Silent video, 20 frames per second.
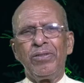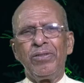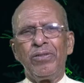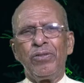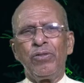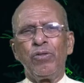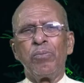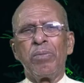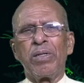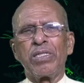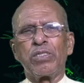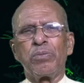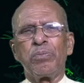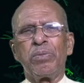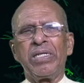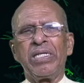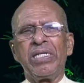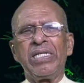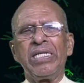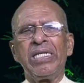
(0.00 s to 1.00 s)
you must
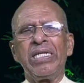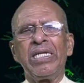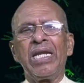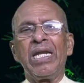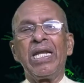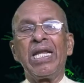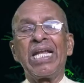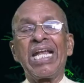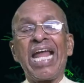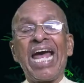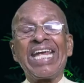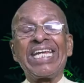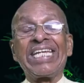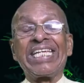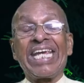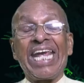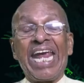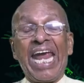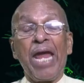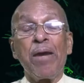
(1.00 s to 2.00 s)
be
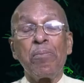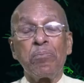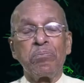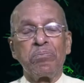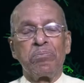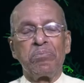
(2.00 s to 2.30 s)
like Him.